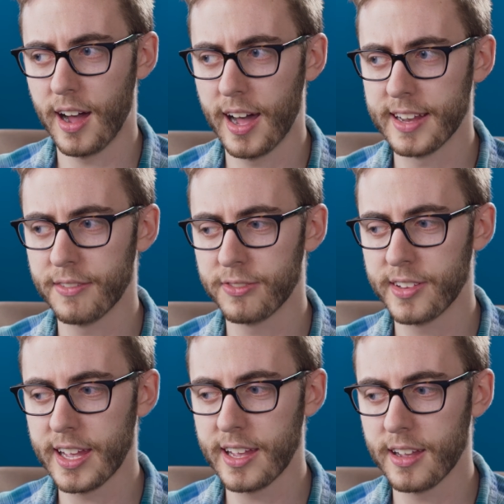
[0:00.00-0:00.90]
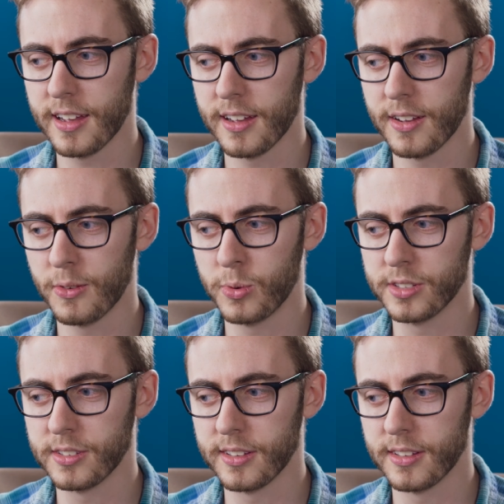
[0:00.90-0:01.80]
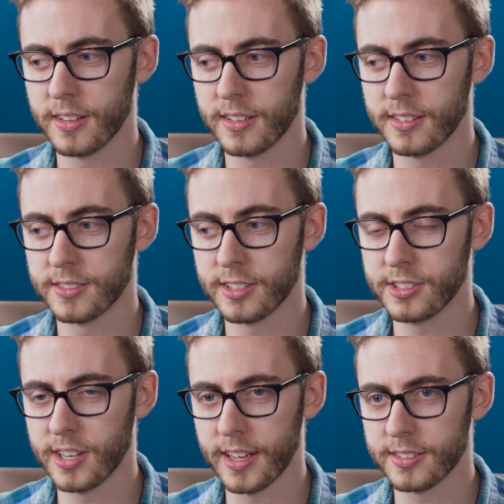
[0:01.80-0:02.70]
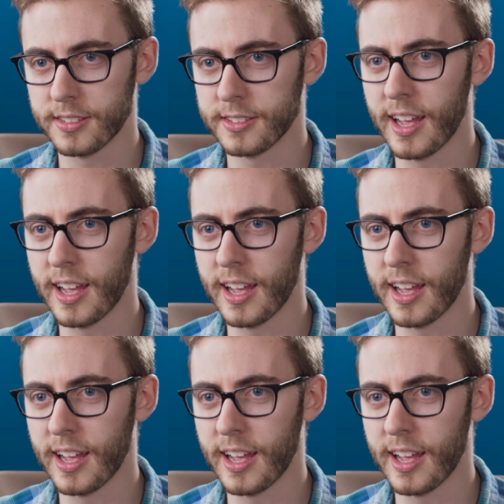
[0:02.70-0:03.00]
I definitely would suggest